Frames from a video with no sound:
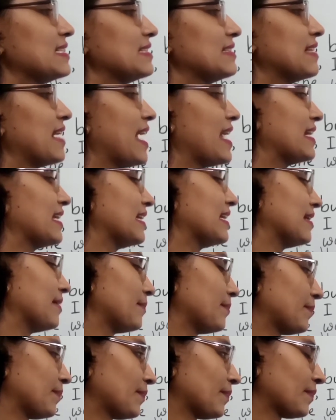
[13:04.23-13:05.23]
Granny.
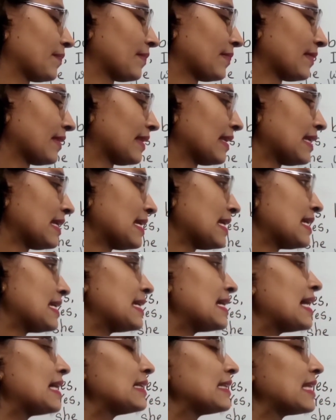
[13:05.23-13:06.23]

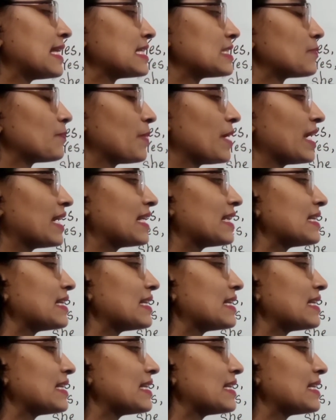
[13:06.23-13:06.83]
Here the speaker